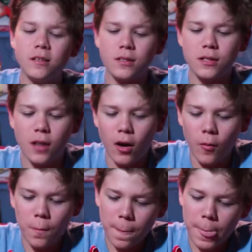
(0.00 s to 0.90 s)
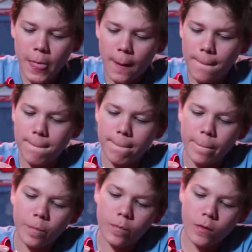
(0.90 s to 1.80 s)
So,
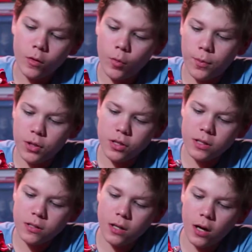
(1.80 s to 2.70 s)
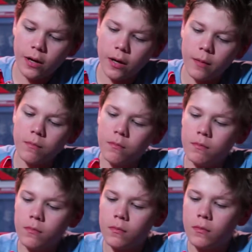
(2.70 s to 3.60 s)
you push the tongue in,
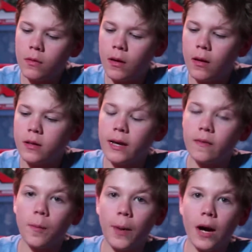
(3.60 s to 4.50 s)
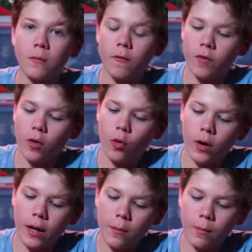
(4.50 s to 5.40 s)
take the bottom of the
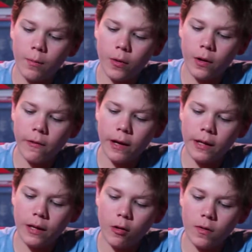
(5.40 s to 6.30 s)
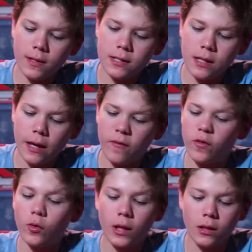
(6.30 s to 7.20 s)
coin, put it right here in this. If
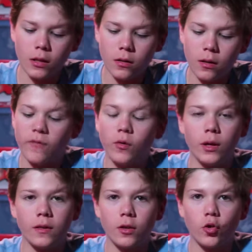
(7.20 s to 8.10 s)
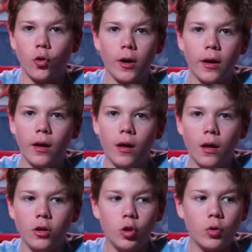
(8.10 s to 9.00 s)
you get the toy,
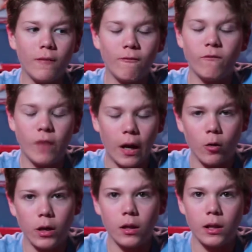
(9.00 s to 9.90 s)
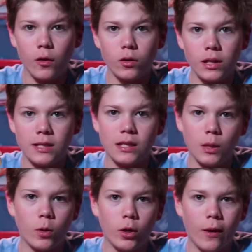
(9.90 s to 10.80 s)
you can very clearly see
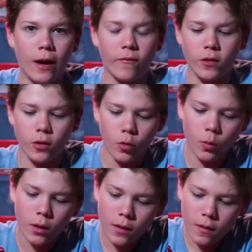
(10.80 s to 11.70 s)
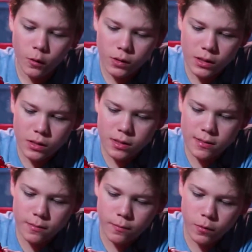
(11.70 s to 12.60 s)
what you have to do. There's this
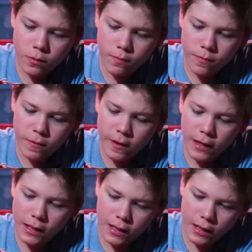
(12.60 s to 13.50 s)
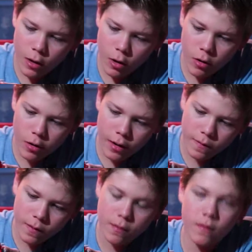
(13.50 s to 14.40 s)
thingy here,
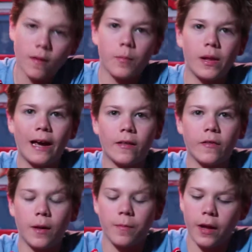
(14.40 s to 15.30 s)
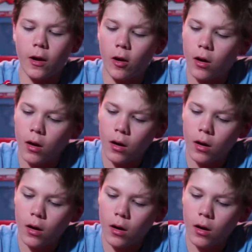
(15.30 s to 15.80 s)
and then the black thing up there.